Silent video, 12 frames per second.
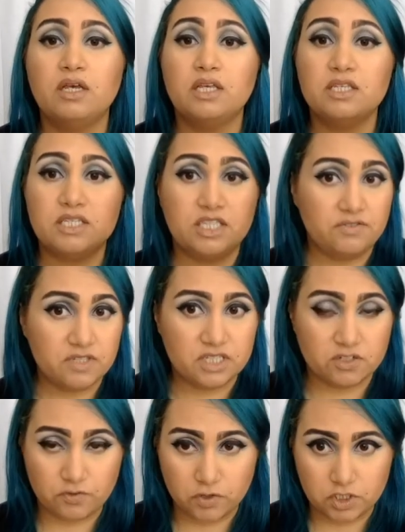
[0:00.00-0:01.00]

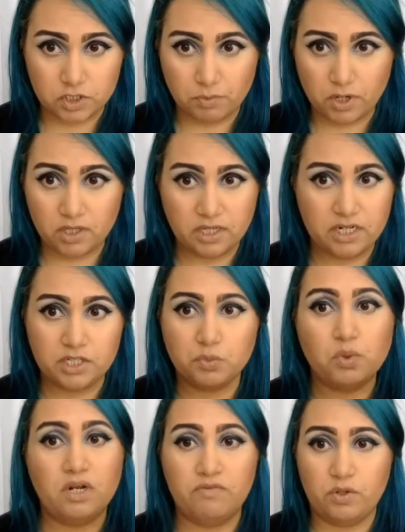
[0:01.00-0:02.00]
Stephenson versus Bartlett is
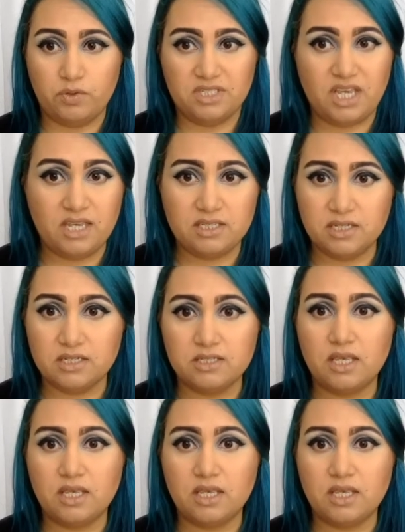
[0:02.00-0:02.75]
one of those cases.